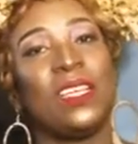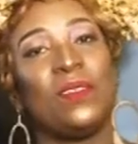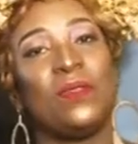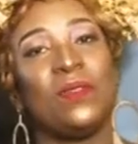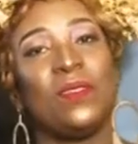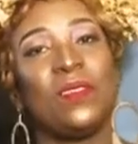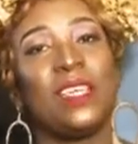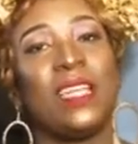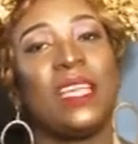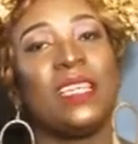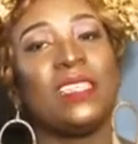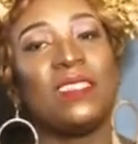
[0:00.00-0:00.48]

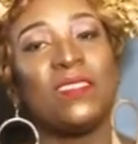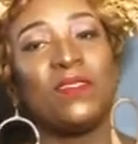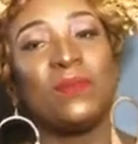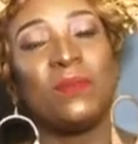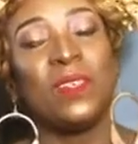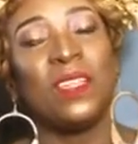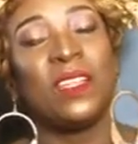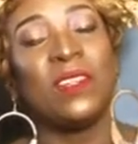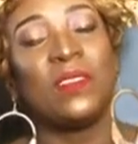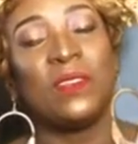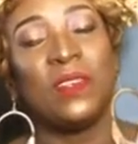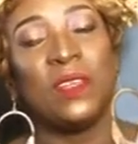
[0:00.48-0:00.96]
if you guys have
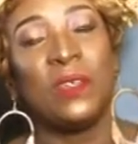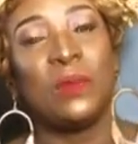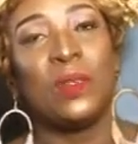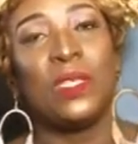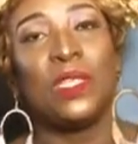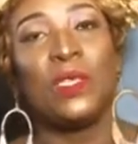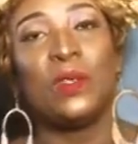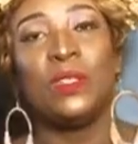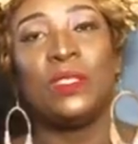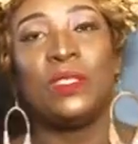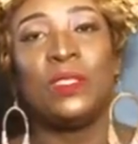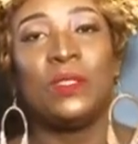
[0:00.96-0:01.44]
been around
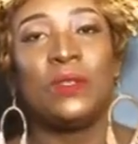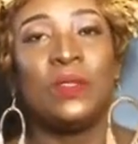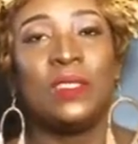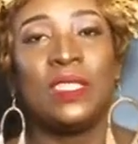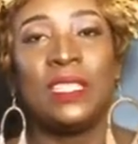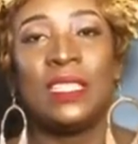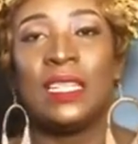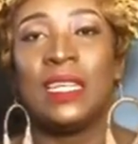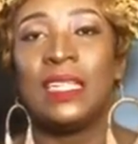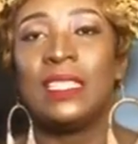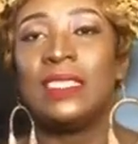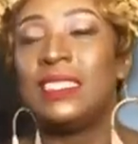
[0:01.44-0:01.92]
me, you will know
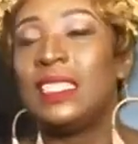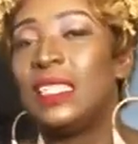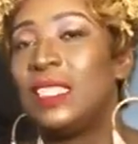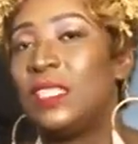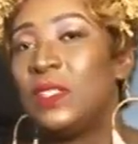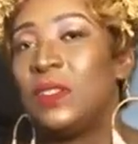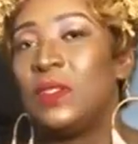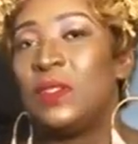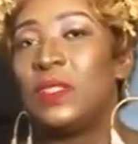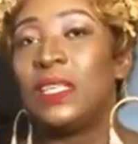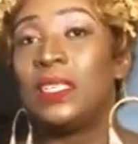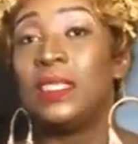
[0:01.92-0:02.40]
that I'll tell
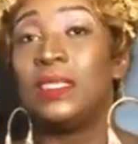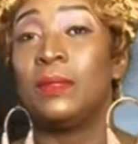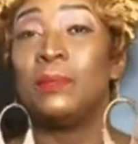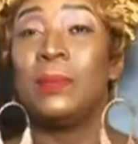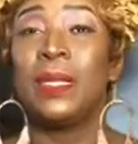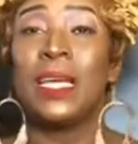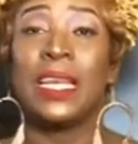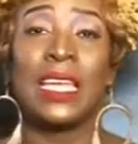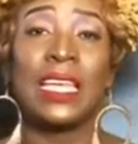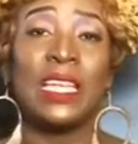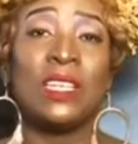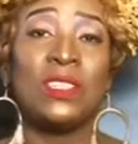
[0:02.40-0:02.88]
you that
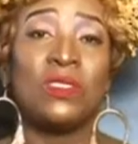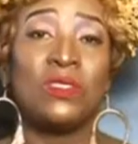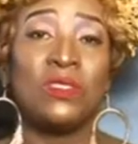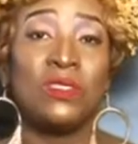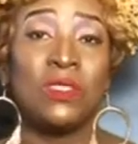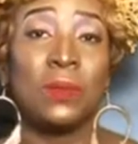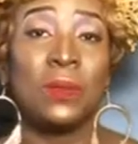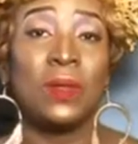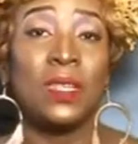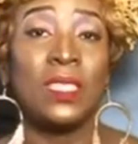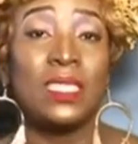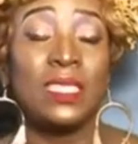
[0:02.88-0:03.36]
Black
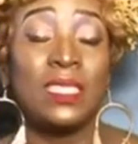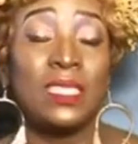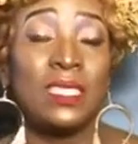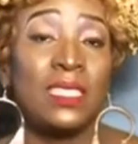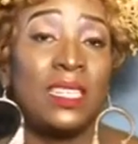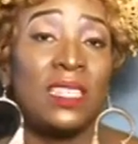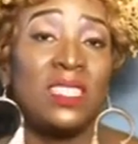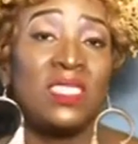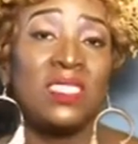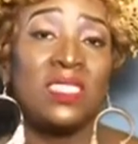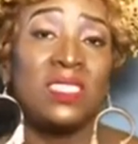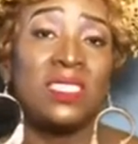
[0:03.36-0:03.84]
History Month is
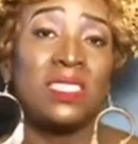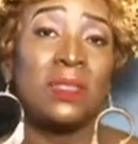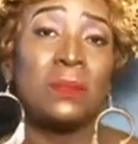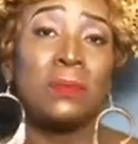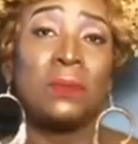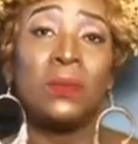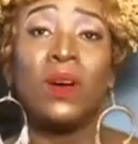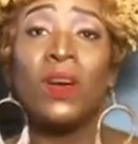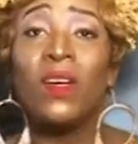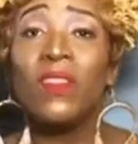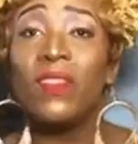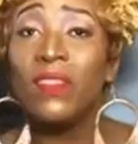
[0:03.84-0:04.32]
not just a
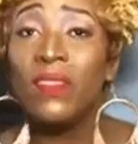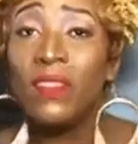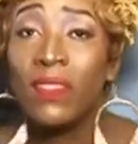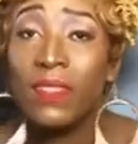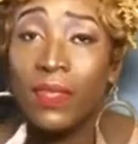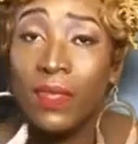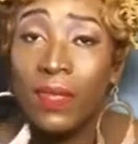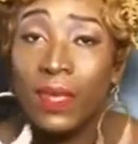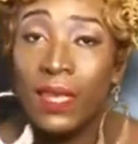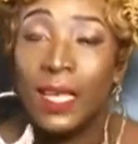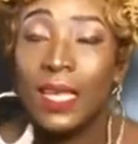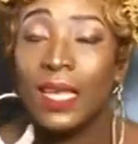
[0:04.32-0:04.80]
month.